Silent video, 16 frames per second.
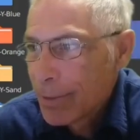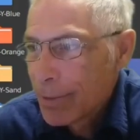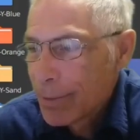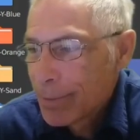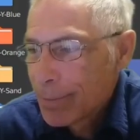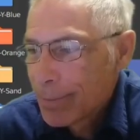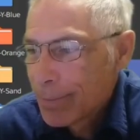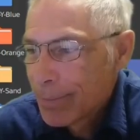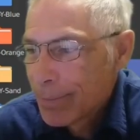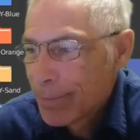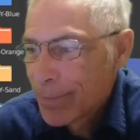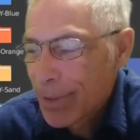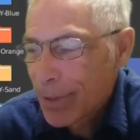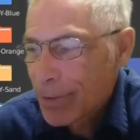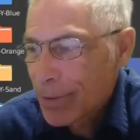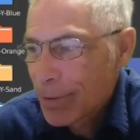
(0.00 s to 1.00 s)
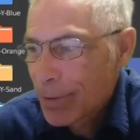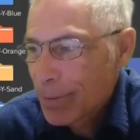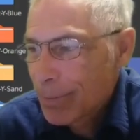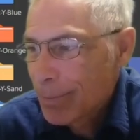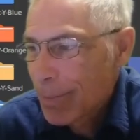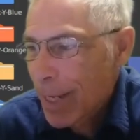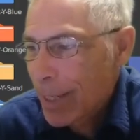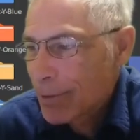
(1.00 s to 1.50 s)
It
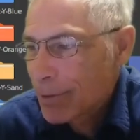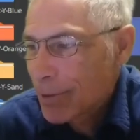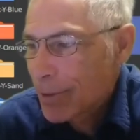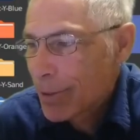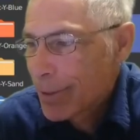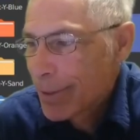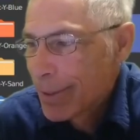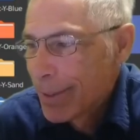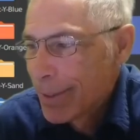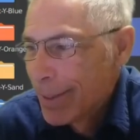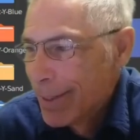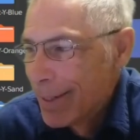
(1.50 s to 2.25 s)
doesn't matter.